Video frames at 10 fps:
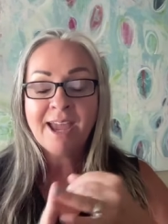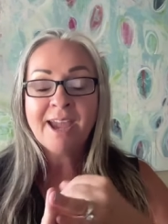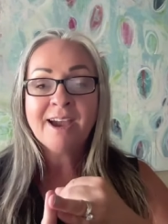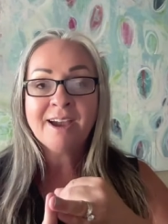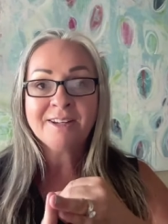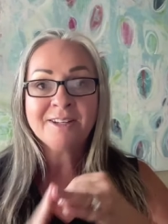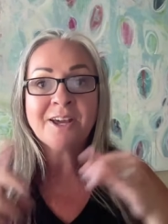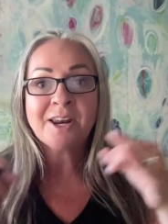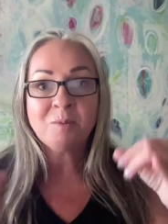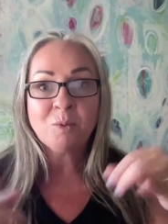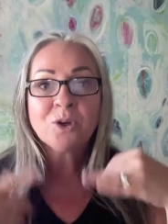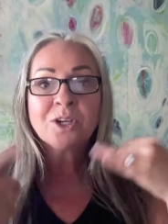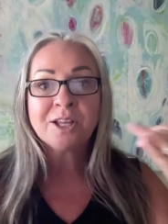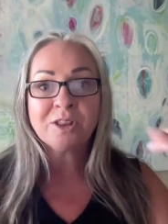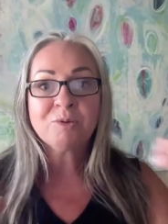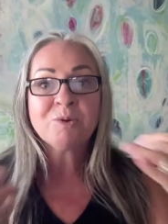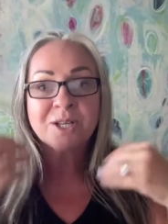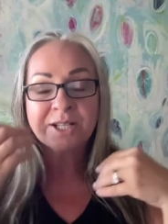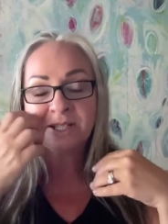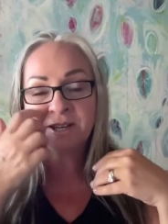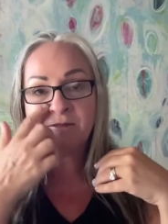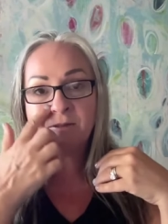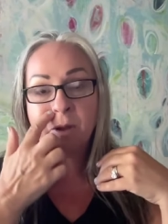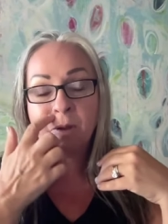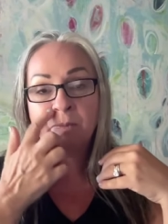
and that I'm working through this stuff